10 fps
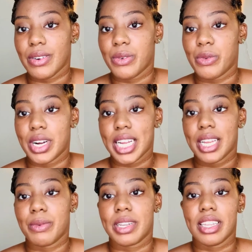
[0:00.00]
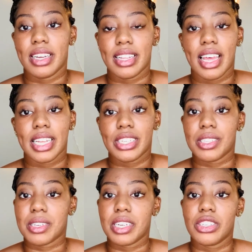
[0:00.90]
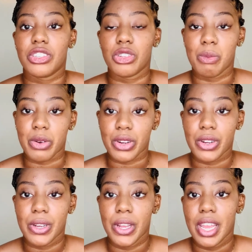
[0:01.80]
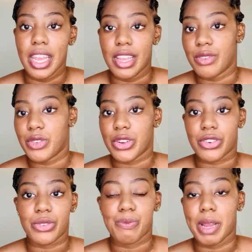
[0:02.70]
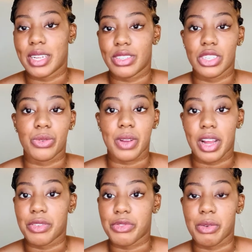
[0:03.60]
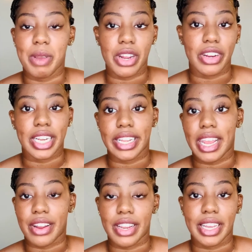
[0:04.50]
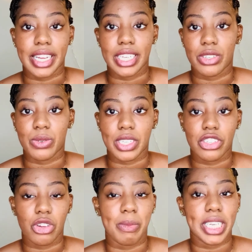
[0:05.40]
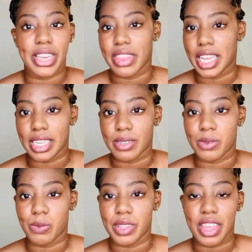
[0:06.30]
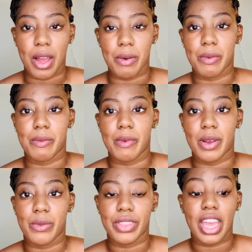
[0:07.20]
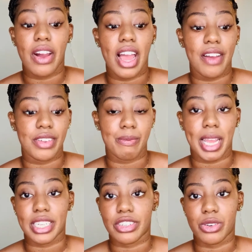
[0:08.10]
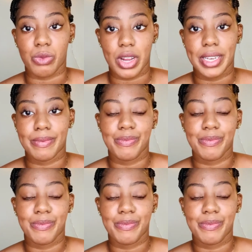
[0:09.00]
what it would look like to the consumer if you're bouncing around from area to area and doing so much things without having mastered one.